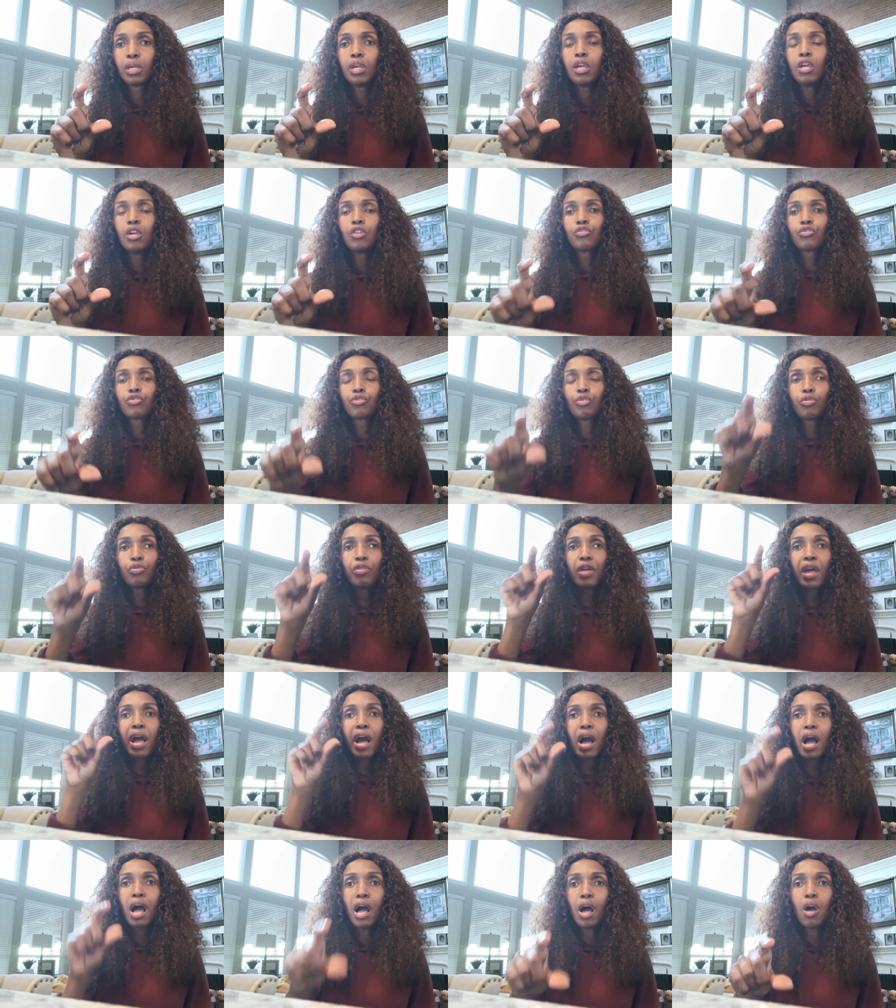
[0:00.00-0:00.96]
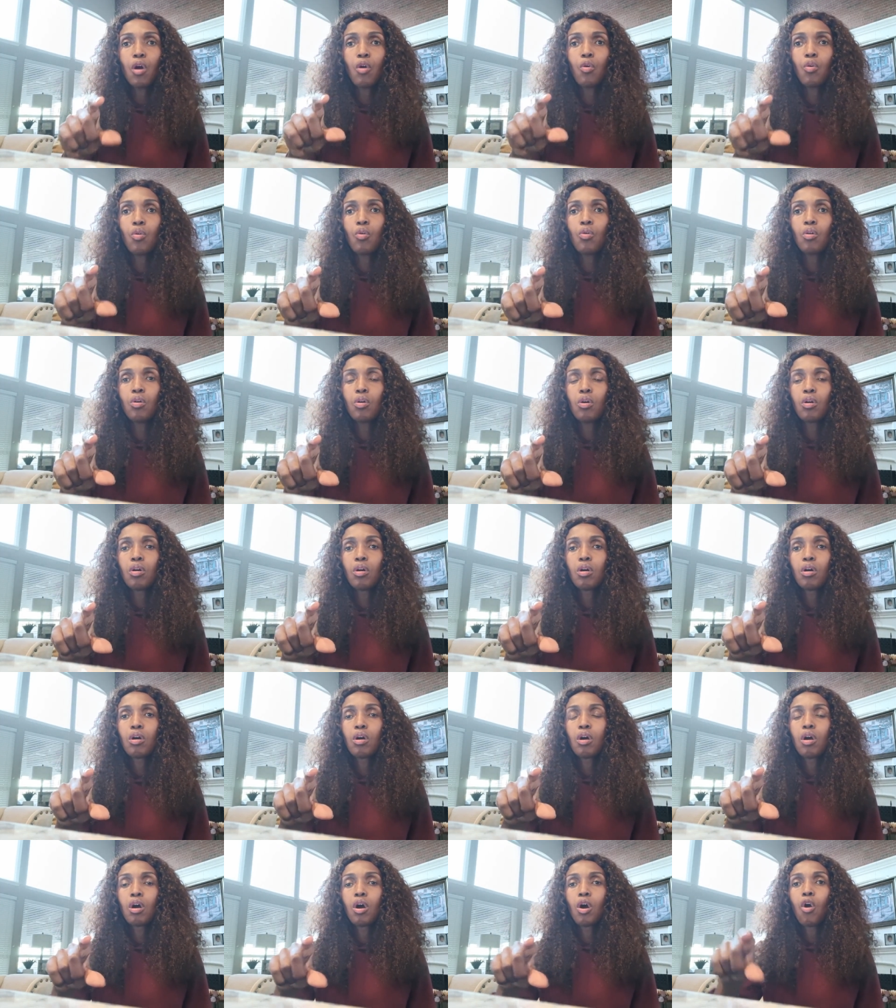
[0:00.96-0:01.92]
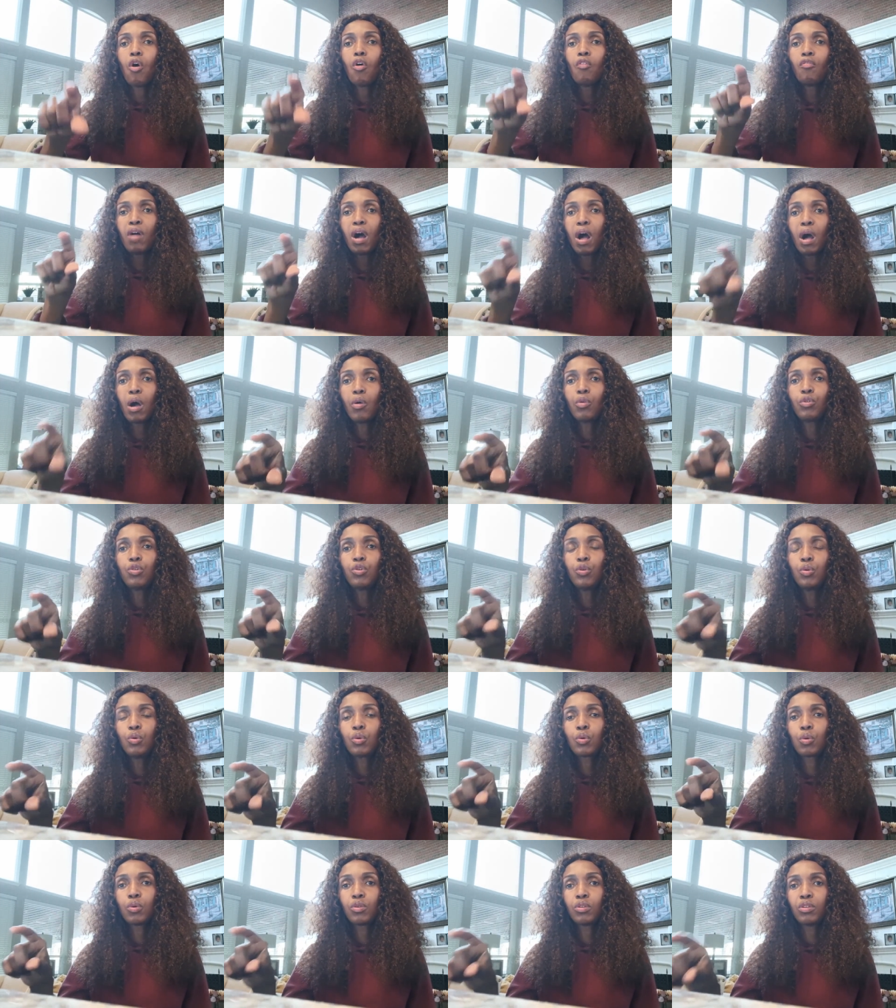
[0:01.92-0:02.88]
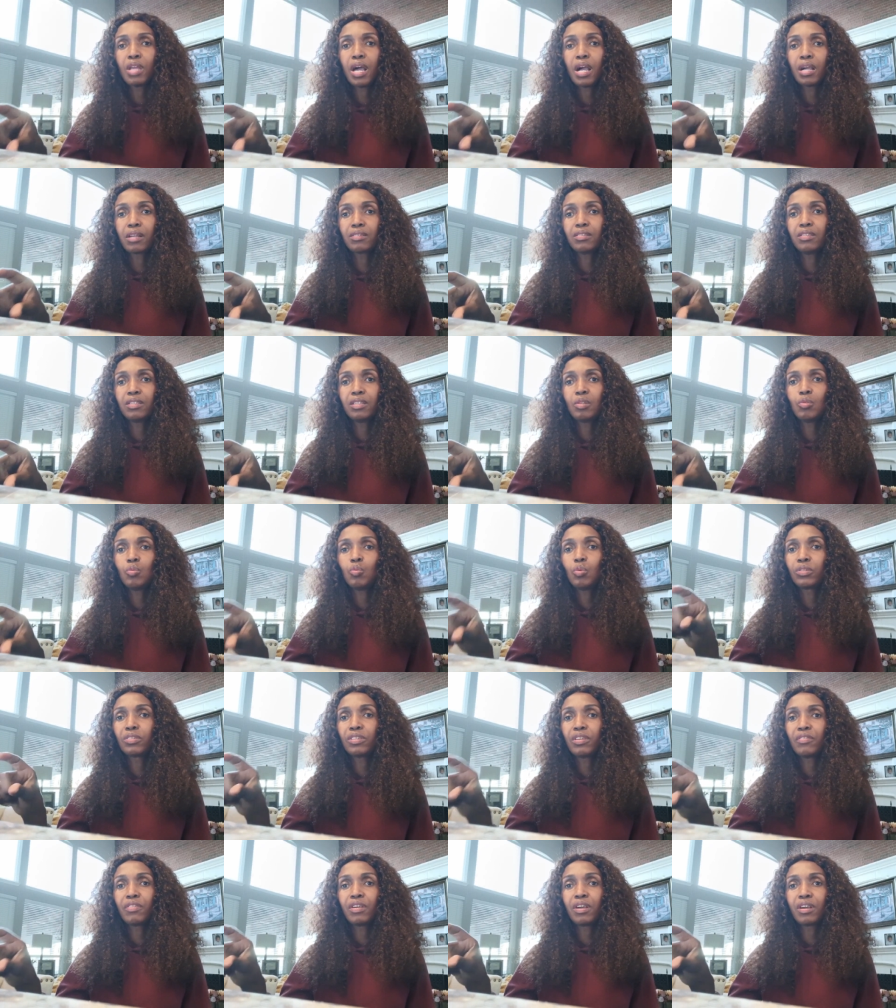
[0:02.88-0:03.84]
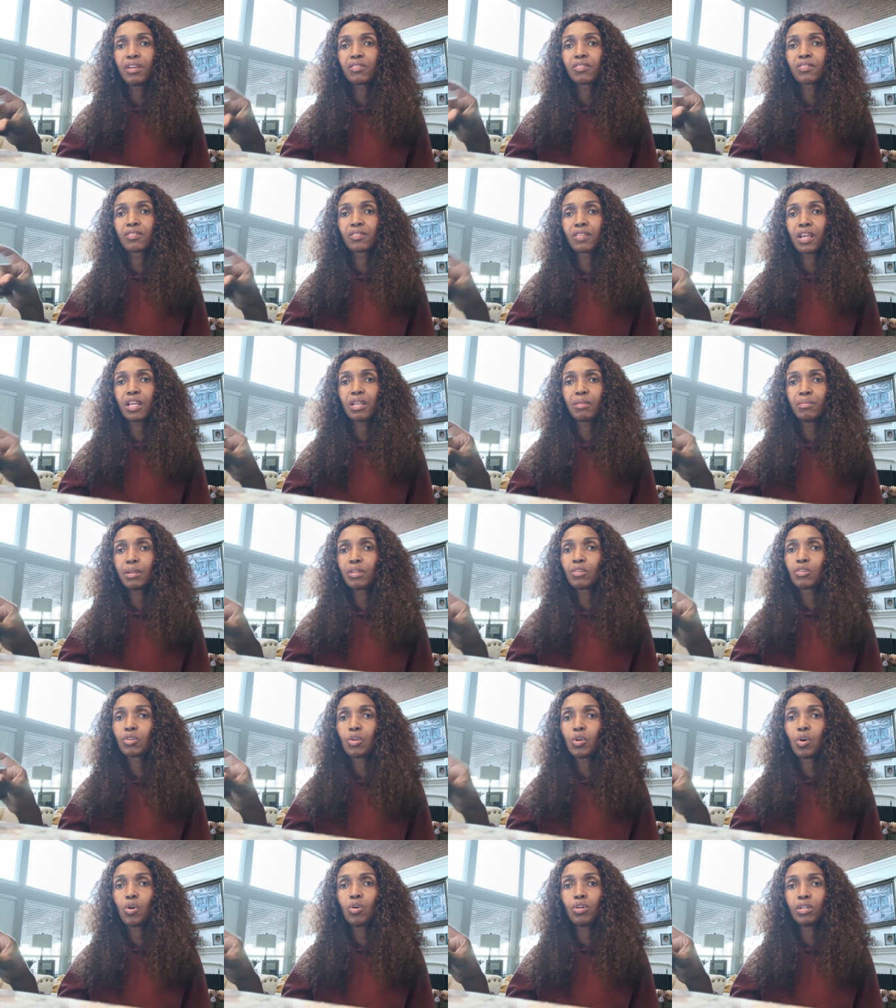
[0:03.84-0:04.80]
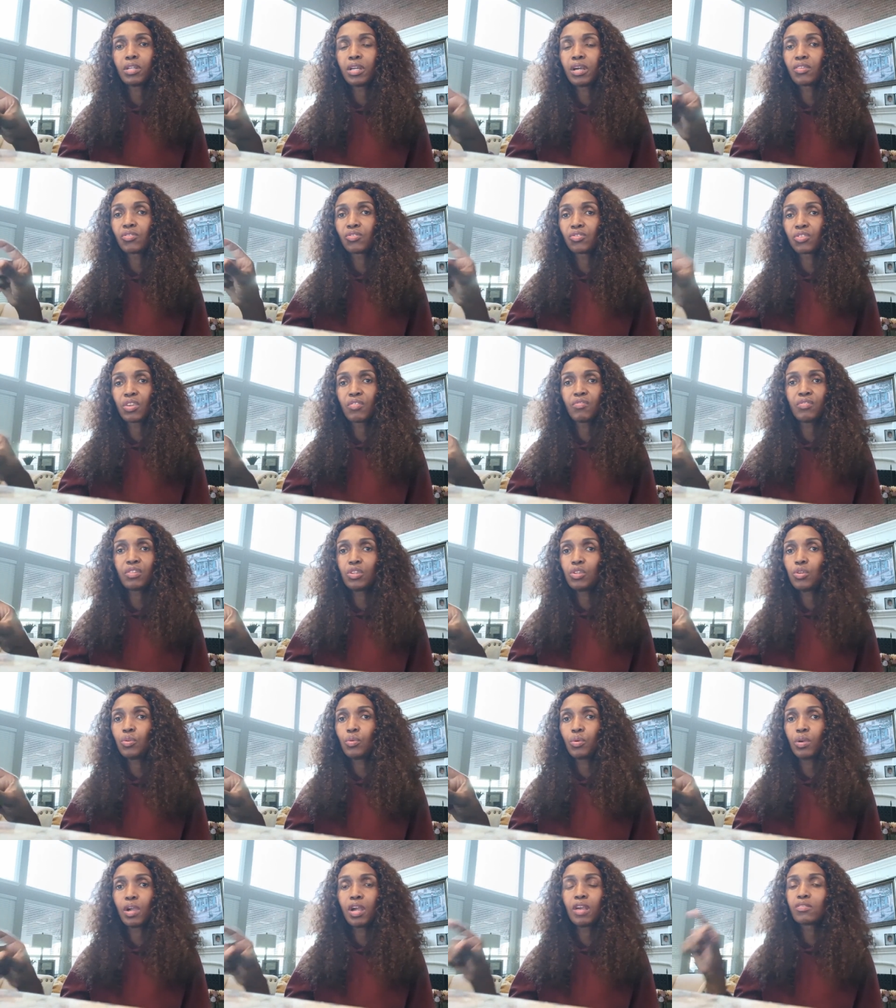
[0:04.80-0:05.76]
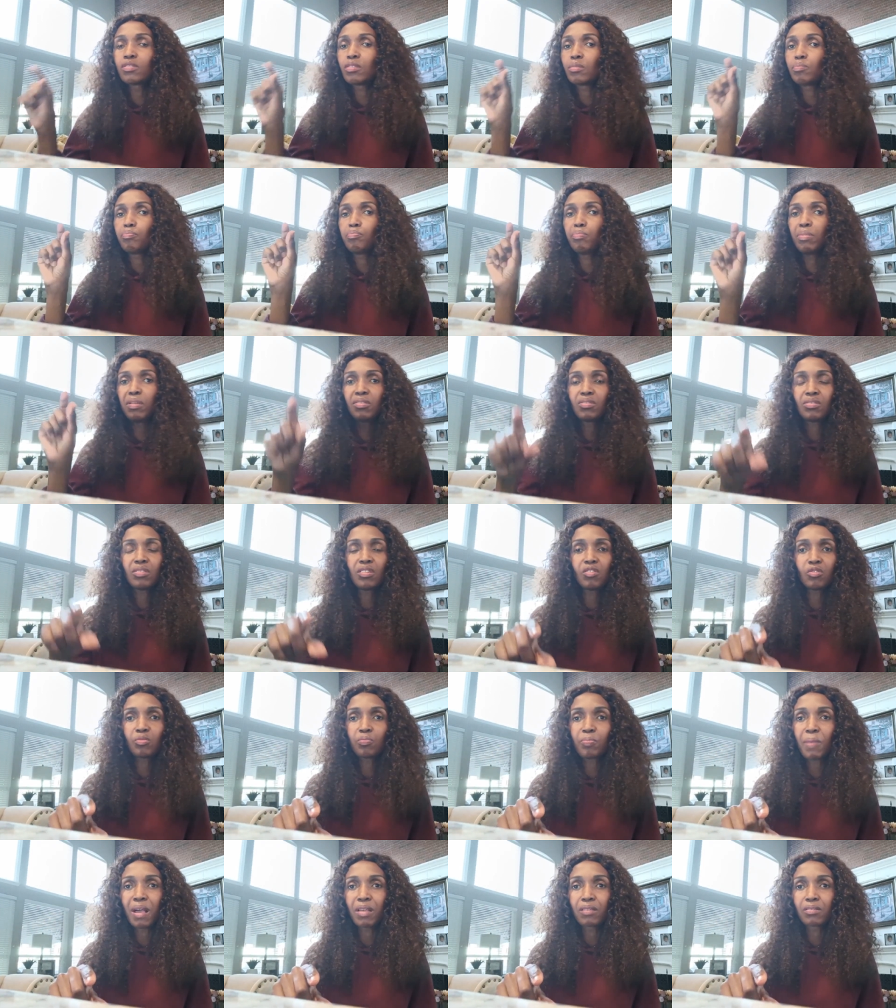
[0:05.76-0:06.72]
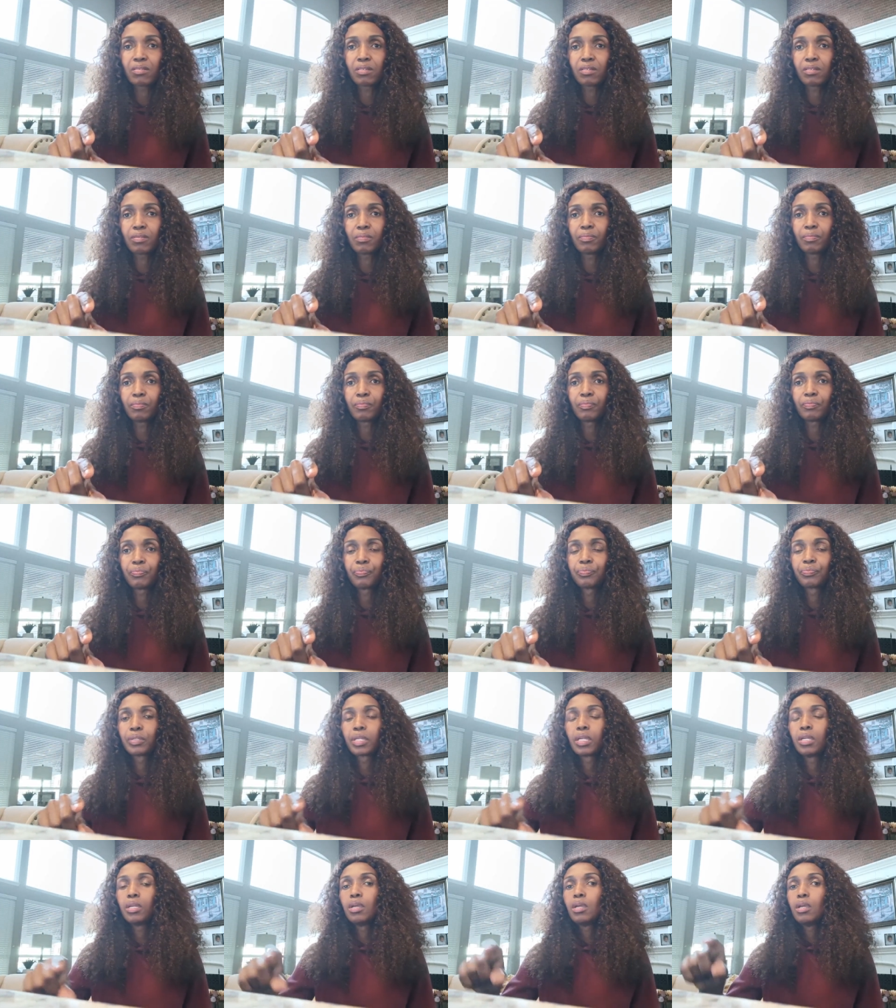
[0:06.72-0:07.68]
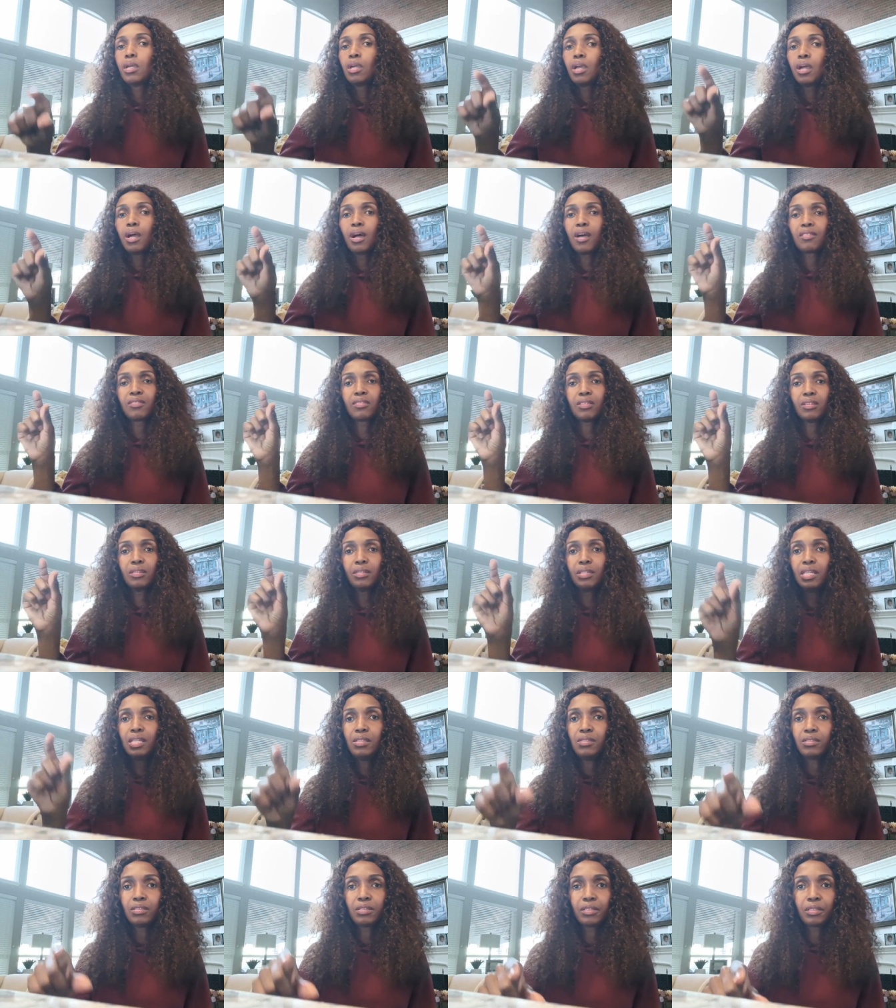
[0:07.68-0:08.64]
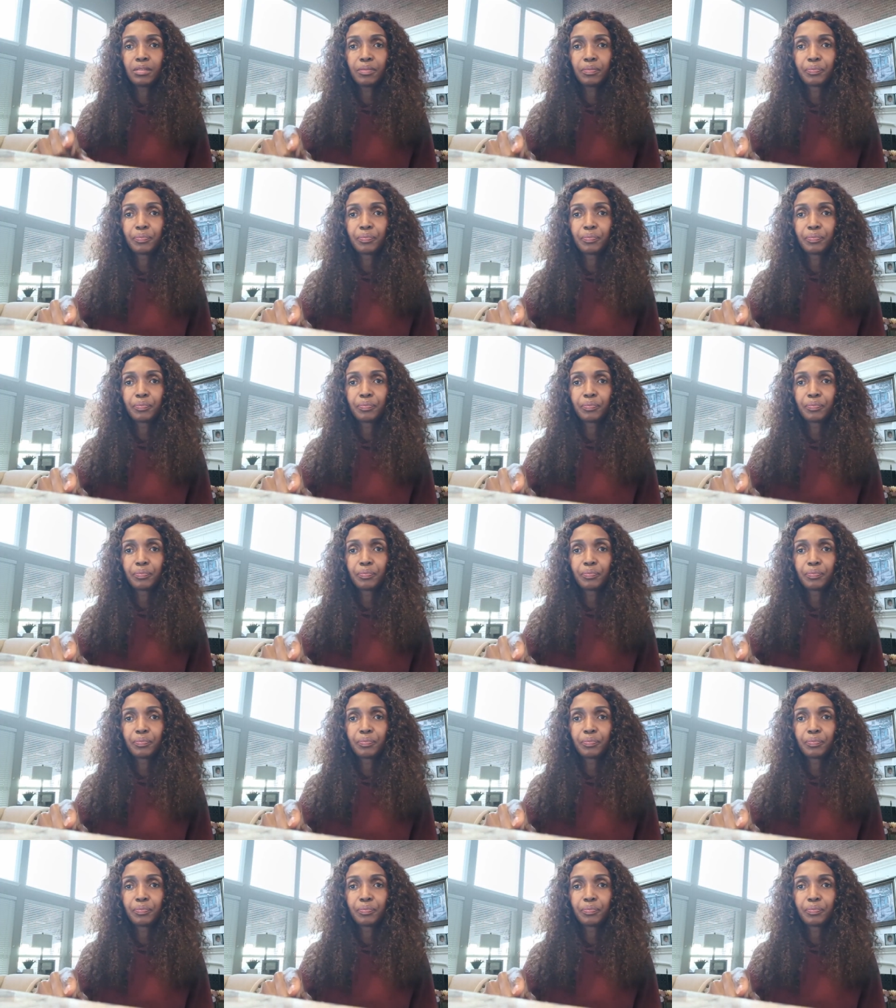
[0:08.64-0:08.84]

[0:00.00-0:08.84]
so the how of how you're conducting whatever assignment God has given you as a business person, as a leader